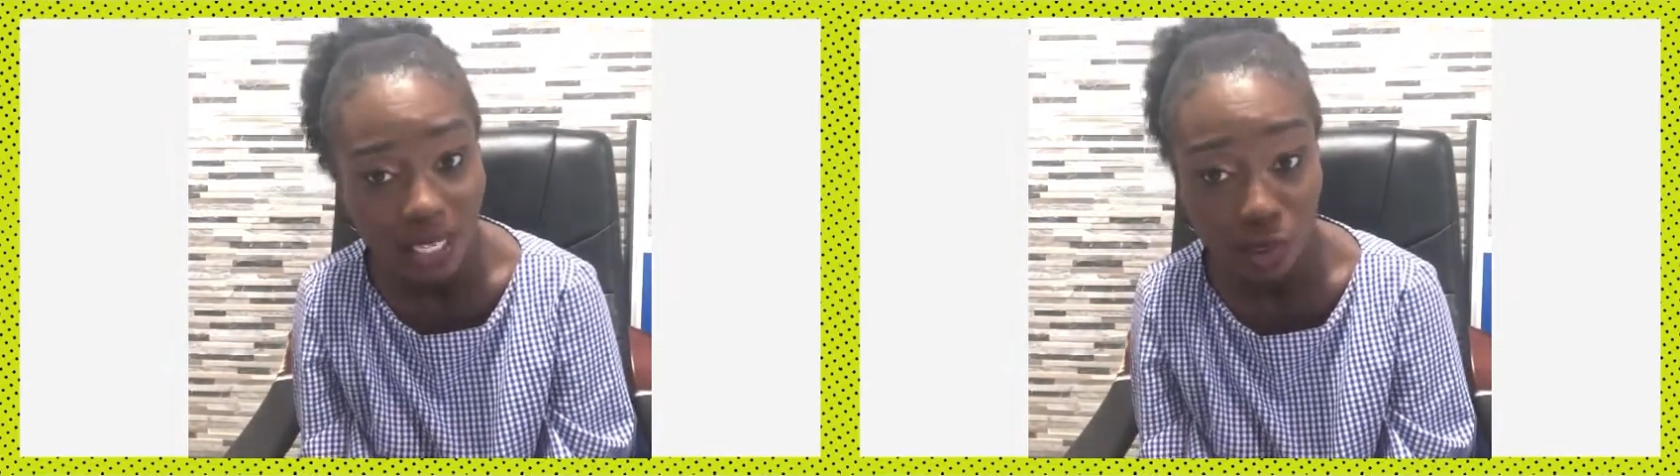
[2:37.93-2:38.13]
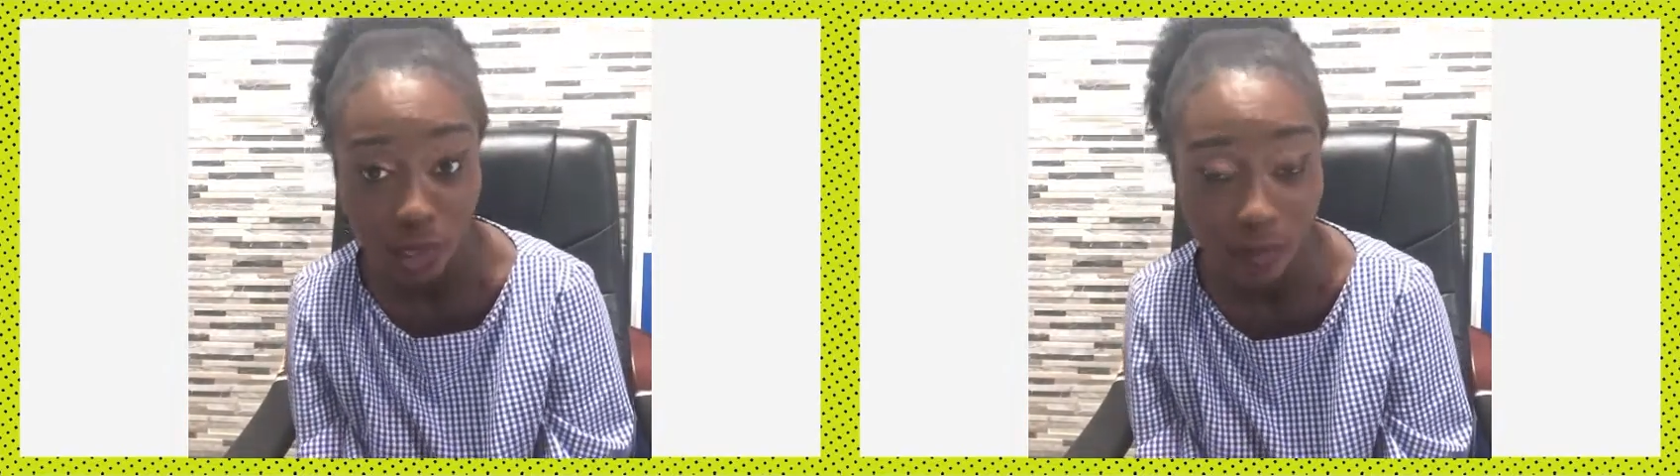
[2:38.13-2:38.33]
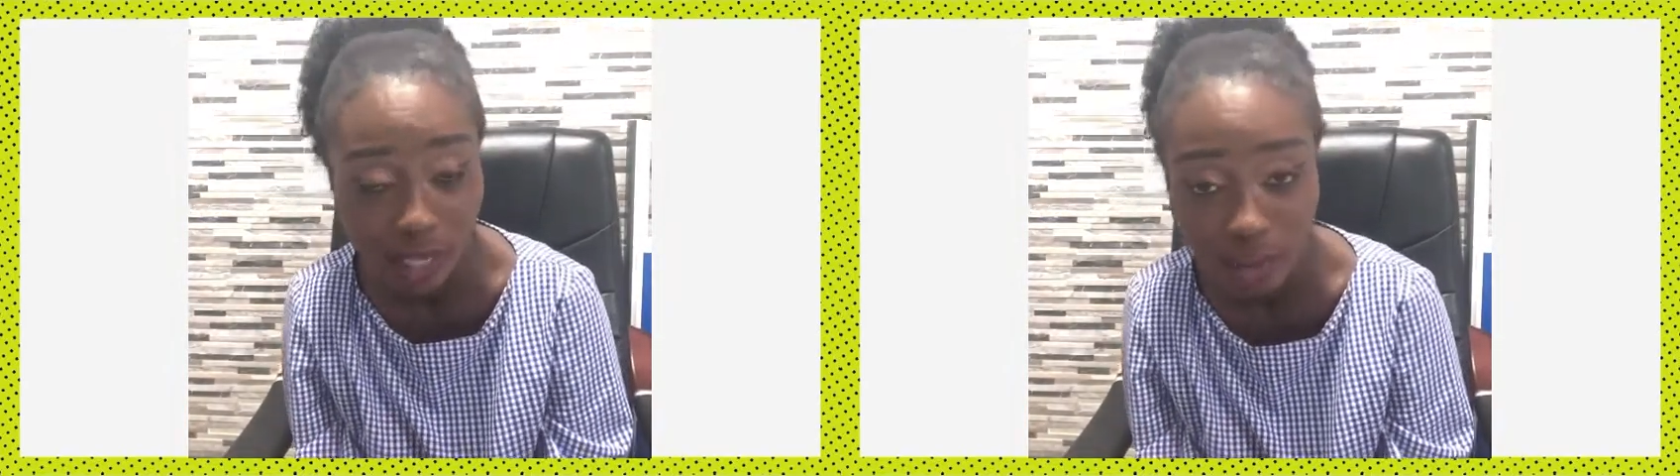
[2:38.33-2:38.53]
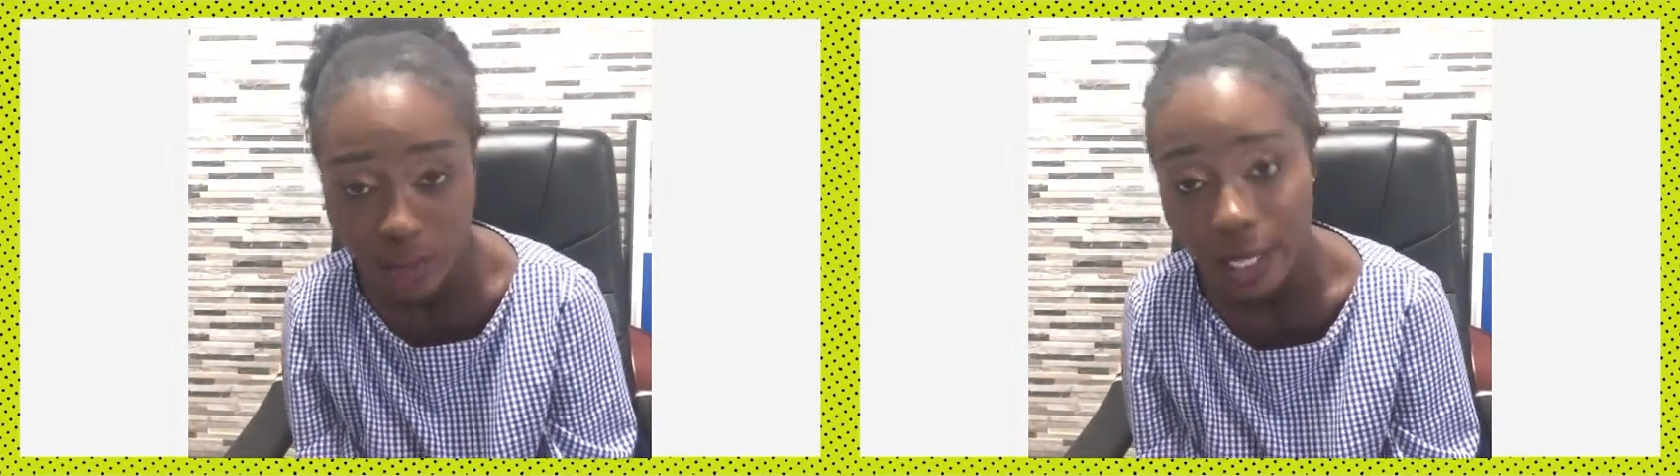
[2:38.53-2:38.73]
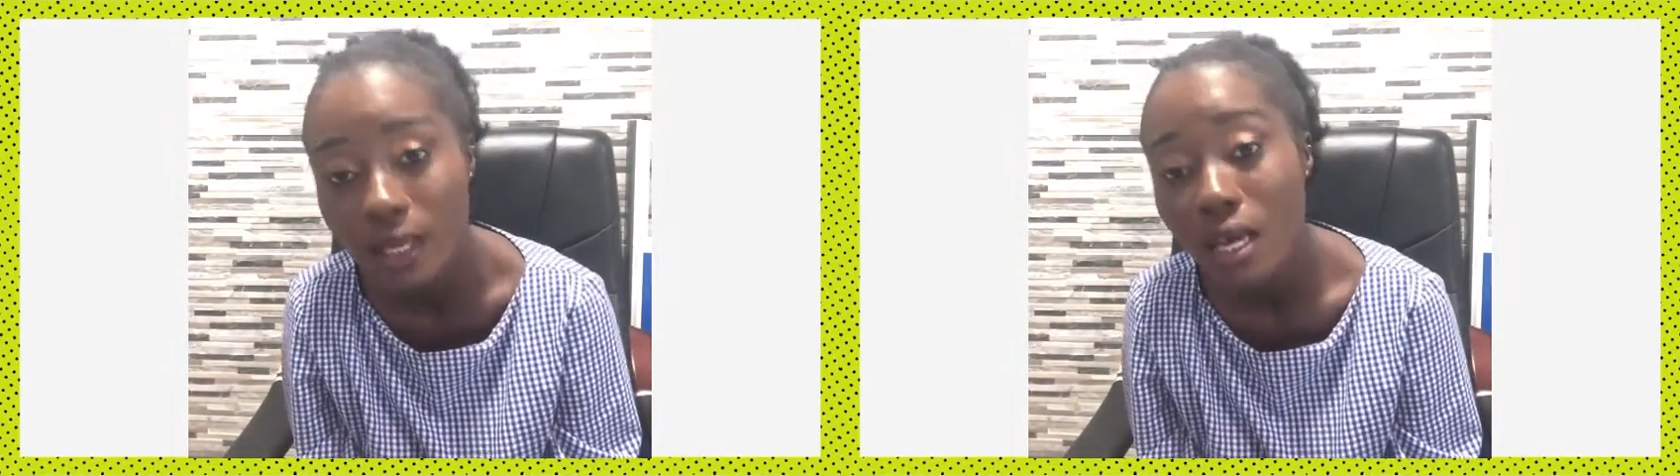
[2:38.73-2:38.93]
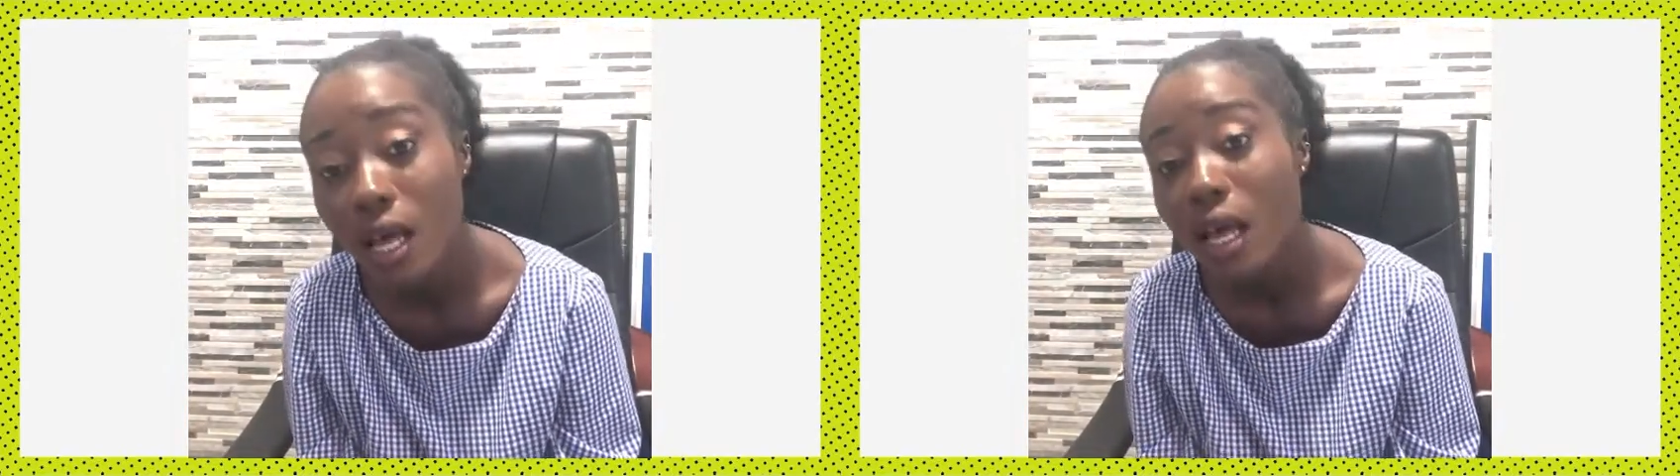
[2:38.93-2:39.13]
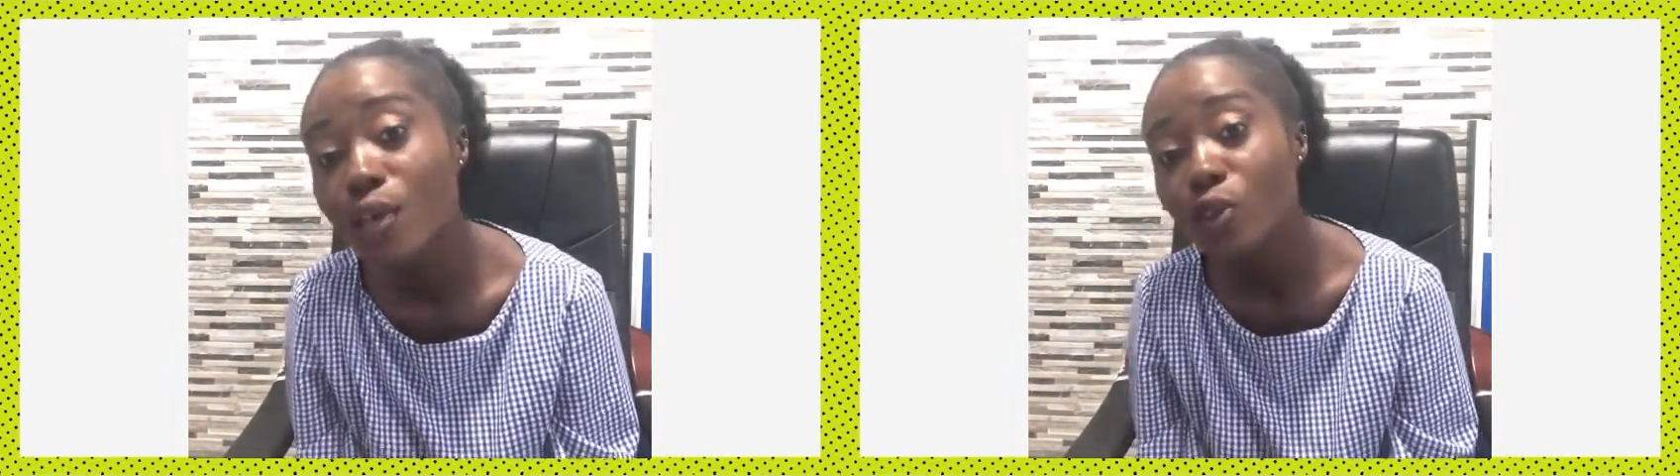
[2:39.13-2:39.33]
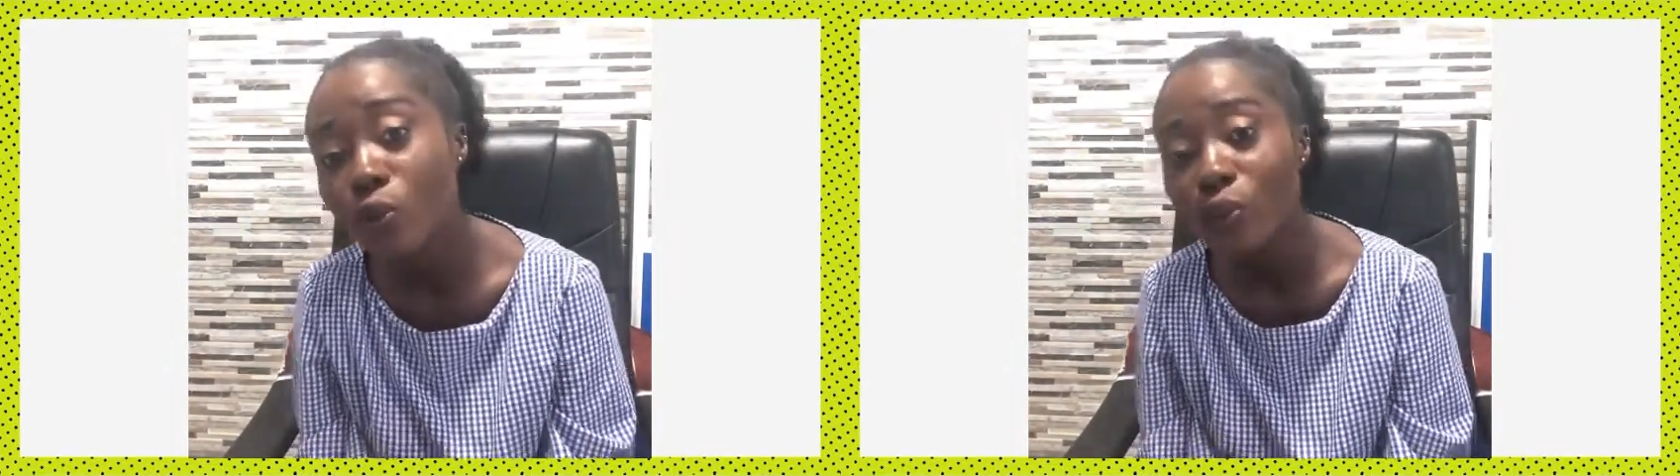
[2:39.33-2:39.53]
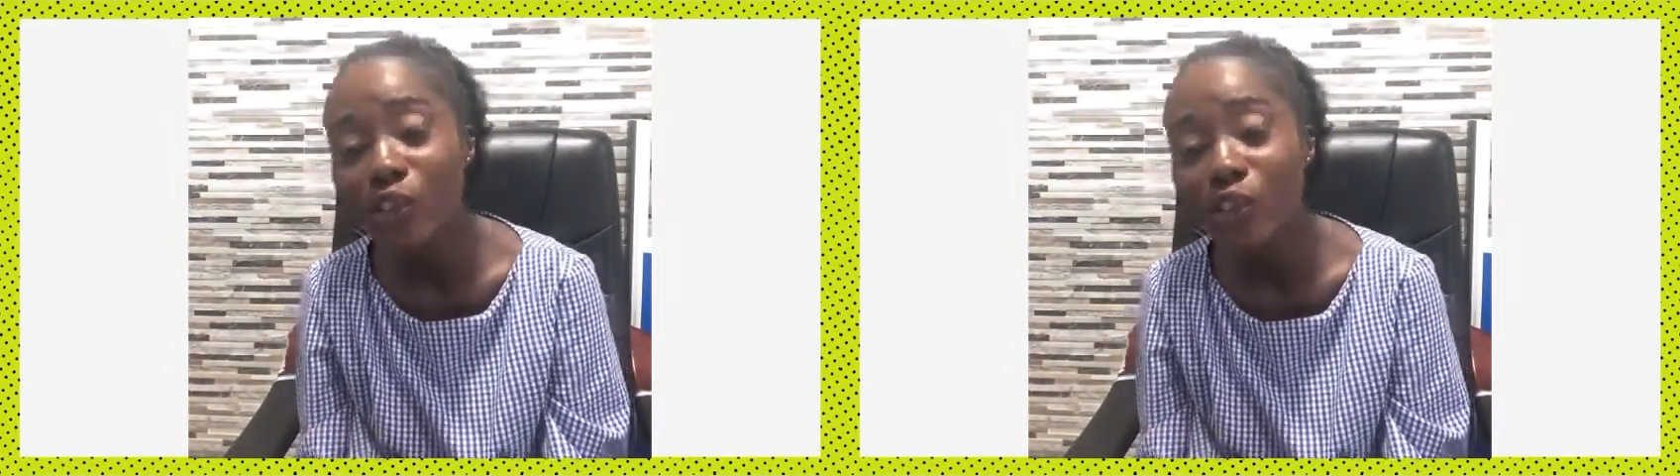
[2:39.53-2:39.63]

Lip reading: that you have their back, is good.